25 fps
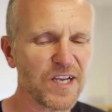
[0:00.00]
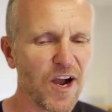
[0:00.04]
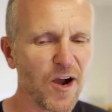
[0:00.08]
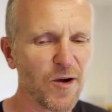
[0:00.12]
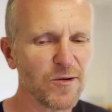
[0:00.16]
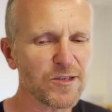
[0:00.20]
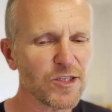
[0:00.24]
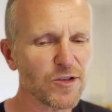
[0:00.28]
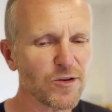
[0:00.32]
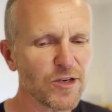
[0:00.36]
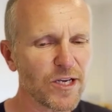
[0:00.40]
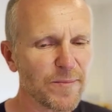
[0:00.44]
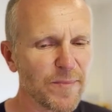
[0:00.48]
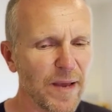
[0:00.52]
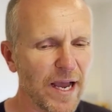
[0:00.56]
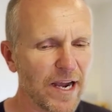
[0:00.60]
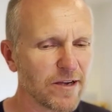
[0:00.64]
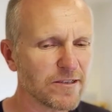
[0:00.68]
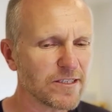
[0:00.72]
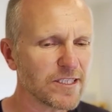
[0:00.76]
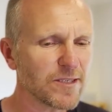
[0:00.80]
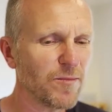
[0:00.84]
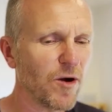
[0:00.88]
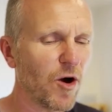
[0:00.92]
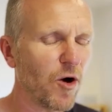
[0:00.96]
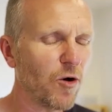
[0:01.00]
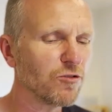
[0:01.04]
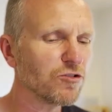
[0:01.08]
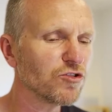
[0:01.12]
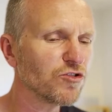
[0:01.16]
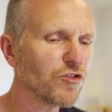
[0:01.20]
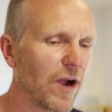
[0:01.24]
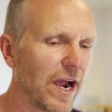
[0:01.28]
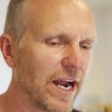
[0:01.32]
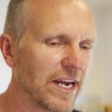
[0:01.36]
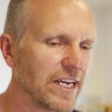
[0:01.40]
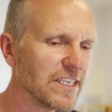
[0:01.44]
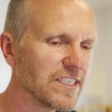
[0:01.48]
I was looking back on some old
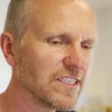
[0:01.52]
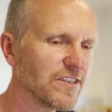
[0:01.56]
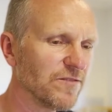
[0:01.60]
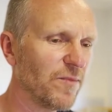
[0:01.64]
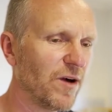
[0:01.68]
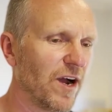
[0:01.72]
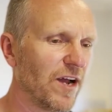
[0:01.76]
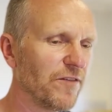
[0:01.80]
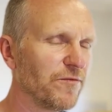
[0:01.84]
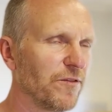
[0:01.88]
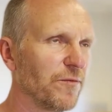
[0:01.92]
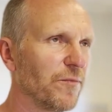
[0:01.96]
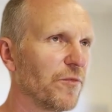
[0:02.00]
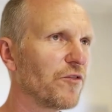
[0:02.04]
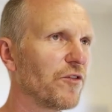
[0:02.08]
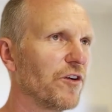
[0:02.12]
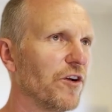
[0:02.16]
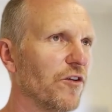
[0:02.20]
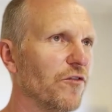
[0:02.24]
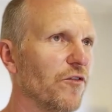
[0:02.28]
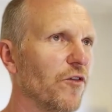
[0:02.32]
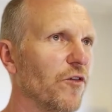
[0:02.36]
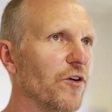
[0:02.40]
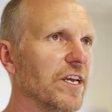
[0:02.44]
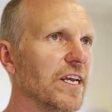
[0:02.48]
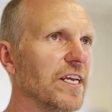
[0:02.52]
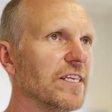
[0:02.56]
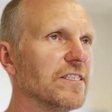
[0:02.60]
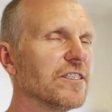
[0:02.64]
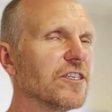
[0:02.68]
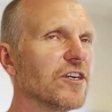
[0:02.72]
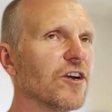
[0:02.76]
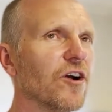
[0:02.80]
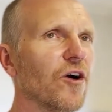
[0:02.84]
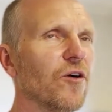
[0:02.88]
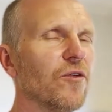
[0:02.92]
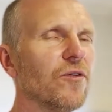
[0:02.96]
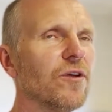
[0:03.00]
trainings of mine from three or four years
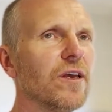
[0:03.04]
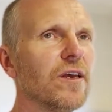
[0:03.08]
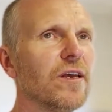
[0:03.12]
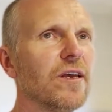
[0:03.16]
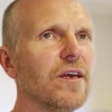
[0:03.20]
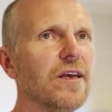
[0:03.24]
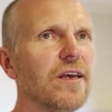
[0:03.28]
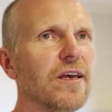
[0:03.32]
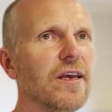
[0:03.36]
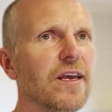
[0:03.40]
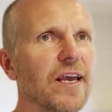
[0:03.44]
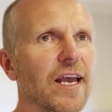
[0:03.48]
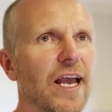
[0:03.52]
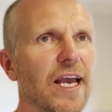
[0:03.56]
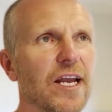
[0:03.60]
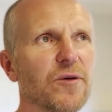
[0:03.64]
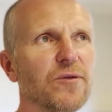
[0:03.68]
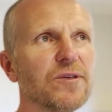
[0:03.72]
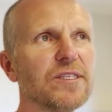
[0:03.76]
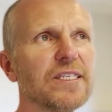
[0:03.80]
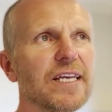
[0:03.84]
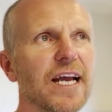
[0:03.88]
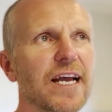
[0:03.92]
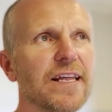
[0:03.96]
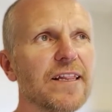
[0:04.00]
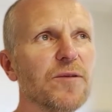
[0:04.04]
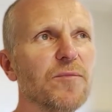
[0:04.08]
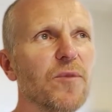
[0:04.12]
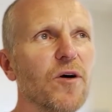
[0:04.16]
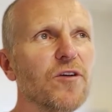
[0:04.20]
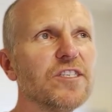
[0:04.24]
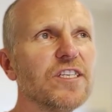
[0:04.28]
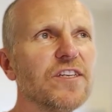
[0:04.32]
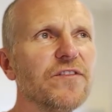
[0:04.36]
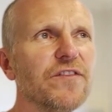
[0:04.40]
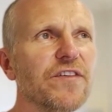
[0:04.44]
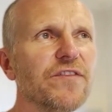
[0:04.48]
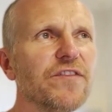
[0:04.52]
ago, and I was saying that
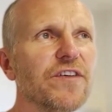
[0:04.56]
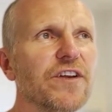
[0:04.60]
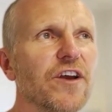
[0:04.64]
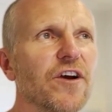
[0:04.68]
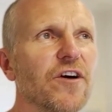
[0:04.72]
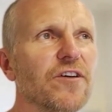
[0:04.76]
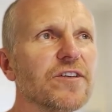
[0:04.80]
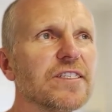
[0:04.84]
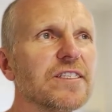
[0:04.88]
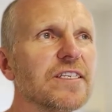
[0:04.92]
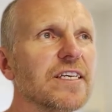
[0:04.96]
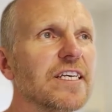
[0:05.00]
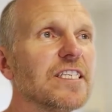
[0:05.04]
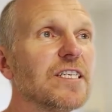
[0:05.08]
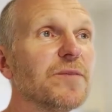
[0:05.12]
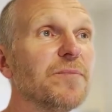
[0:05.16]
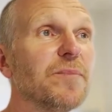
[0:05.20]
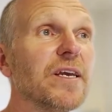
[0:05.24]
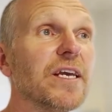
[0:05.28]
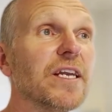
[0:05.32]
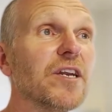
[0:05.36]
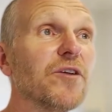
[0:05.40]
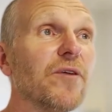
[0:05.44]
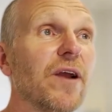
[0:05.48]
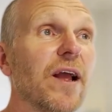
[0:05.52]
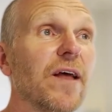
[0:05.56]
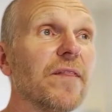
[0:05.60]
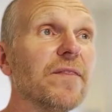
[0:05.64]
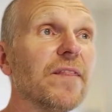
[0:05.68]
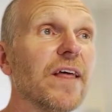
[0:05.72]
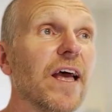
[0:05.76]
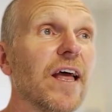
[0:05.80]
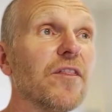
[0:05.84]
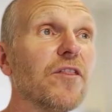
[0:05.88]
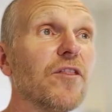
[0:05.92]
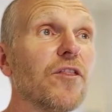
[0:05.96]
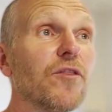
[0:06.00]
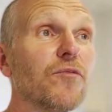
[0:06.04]
most of your videos need to be in around
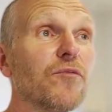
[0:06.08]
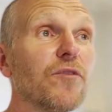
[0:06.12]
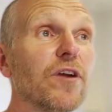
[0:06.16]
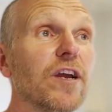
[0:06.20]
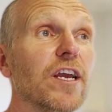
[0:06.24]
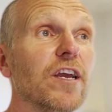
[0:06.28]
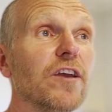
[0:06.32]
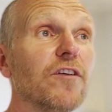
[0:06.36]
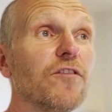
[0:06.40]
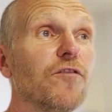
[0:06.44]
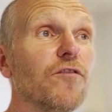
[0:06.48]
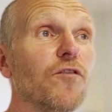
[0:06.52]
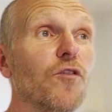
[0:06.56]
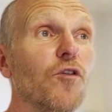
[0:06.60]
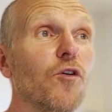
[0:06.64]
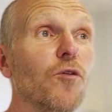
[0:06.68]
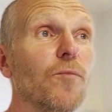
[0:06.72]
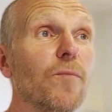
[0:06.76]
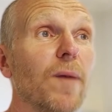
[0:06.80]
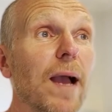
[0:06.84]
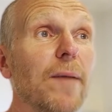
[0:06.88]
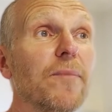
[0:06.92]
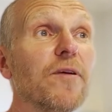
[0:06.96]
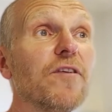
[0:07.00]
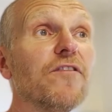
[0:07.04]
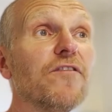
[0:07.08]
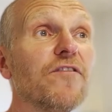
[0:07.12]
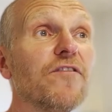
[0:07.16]
that three, four, maybe